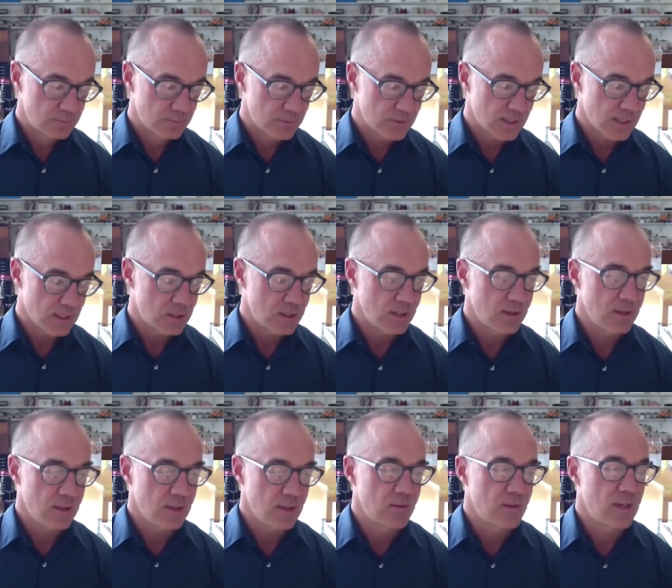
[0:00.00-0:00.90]
sketching
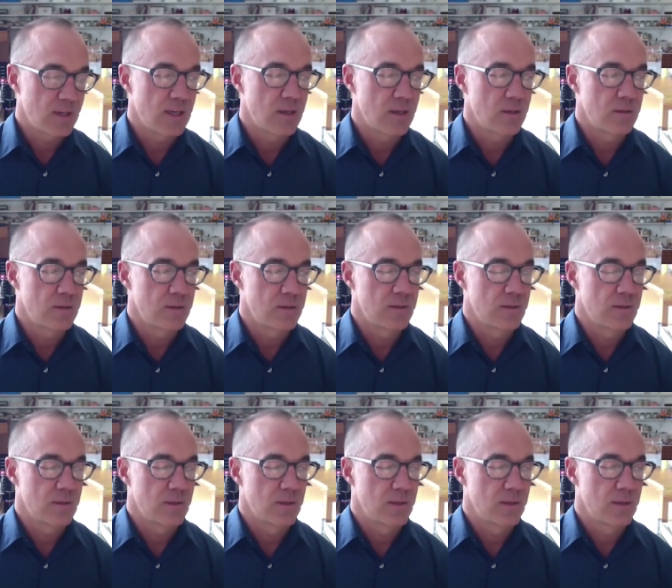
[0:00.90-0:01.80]
things down.
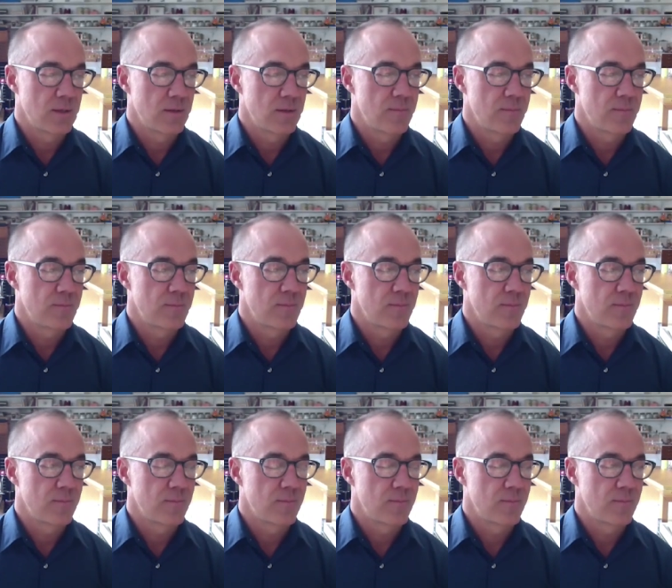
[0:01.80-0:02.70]
Um,
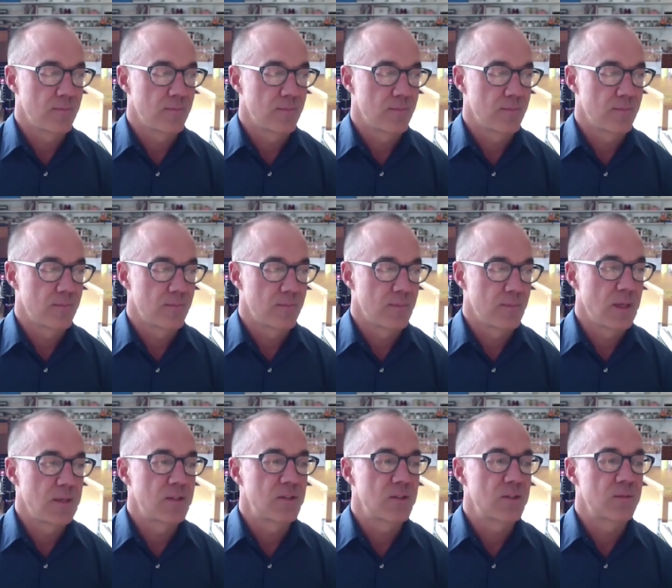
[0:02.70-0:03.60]

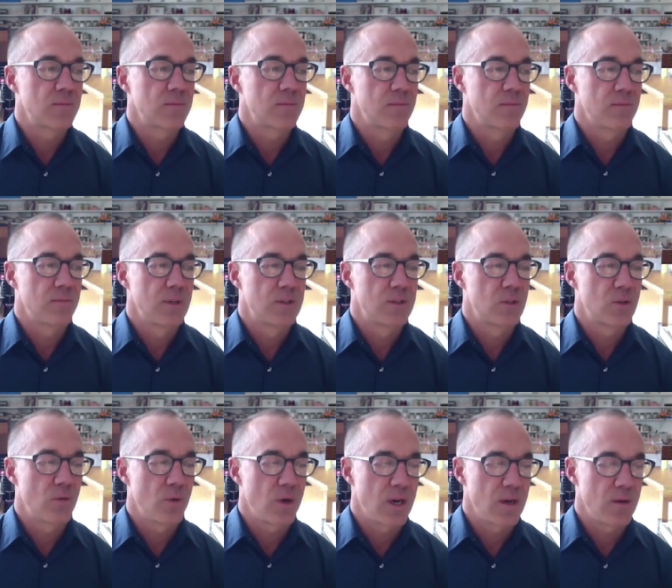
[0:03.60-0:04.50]
it's it's
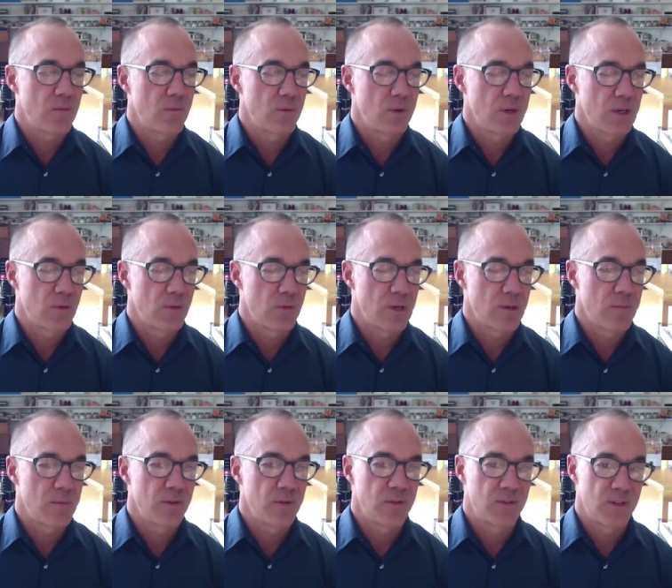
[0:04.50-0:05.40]
great, you know, when
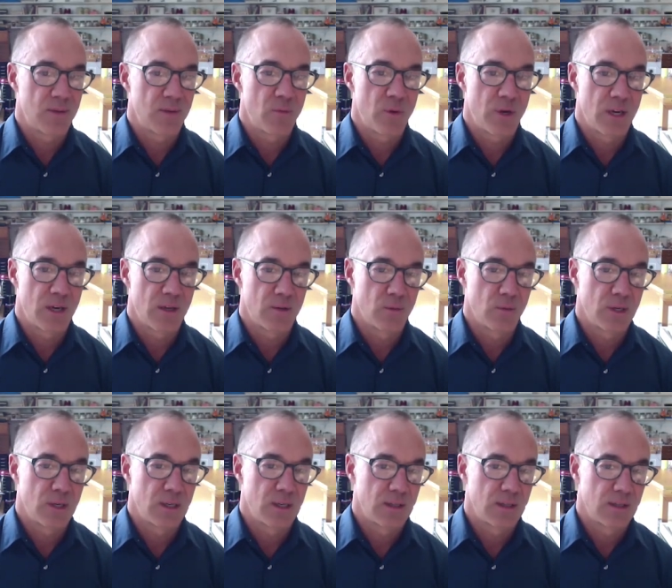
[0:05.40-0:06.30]
I'm in the subway on the
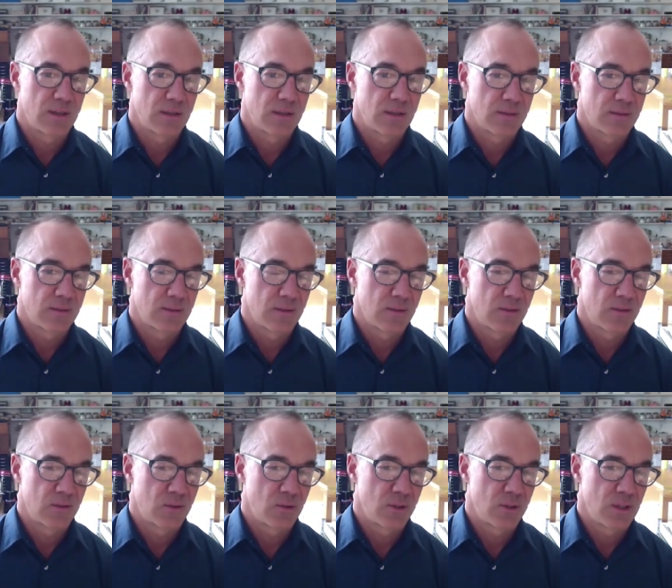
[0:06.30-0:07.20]
way to the to the
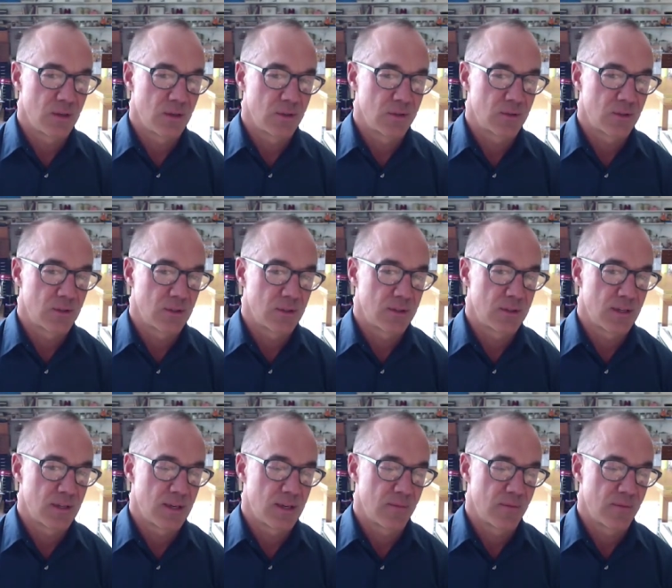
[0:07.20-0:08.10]
studio. It's a good
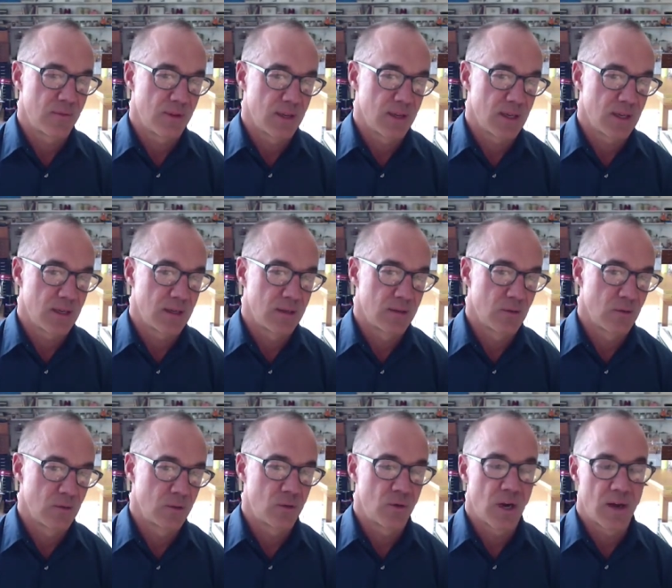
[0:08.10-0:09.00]
time for that,
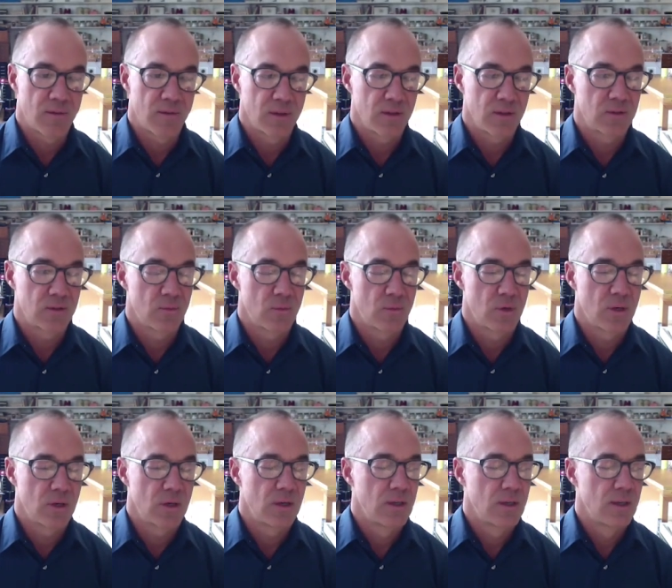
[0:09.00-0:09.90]
or traveling
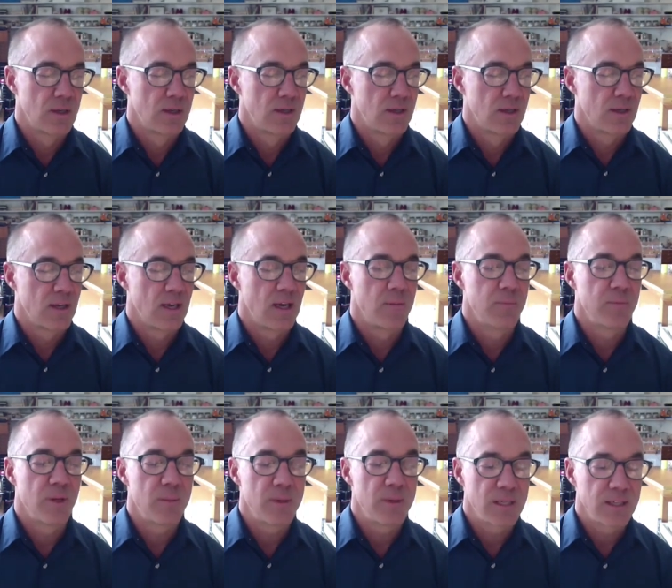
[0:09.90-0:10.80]
somewhere.
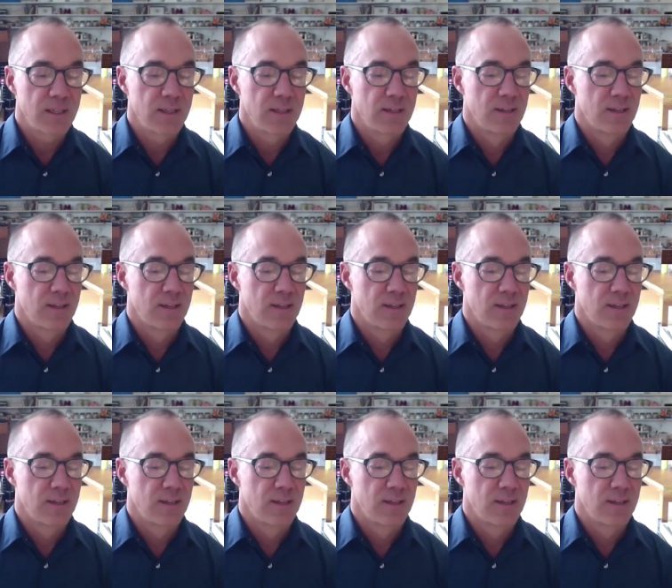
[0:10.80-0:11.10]
Um, I mean,